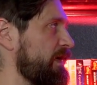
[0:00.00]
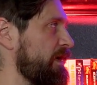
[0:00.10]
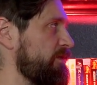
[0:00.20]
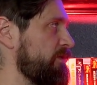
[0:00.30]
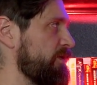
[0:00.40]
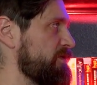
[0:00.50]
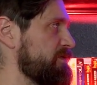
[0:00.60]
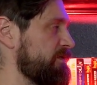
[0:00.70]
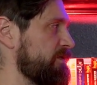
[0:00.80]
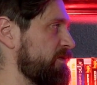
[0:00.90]
And
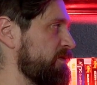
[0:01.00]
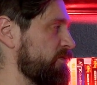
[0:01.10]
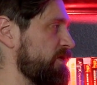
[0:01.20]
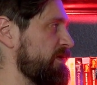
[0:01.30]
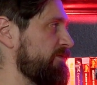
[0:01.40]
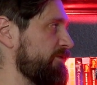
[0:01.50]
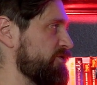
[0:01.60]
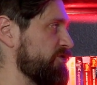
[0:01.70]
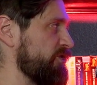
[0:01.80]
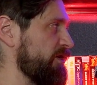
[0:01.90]
those are the three for
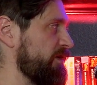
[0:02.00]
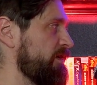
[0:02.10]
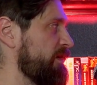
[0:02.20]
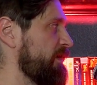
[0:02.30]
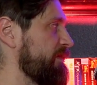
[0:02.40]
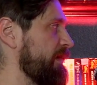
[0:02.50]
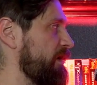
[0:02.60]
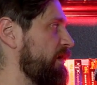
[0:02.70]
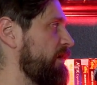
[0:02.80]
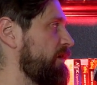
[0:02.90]
sure that
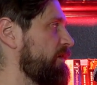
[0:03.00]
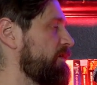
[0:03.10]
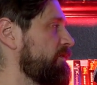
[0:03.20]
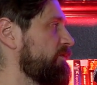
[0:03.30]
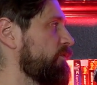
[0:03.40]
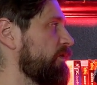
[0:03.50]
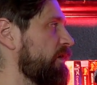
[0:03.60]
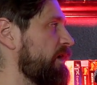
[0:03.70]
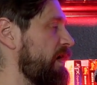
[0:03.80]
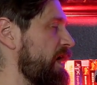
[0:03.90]
all were
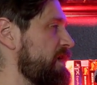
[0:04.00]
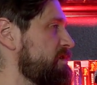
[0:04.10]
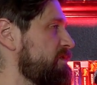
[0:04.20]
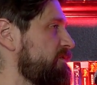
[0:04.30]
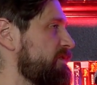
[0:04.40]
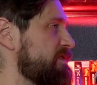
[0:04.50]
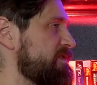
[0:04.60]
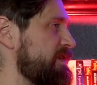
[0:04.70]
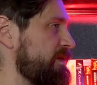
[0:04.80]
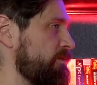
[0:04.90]
kind of the
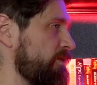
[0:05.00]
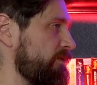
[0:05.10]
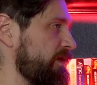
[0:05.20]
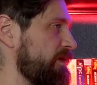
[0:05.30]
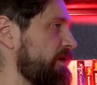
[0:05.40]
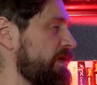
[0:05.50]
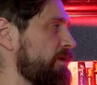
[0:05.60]
same movie.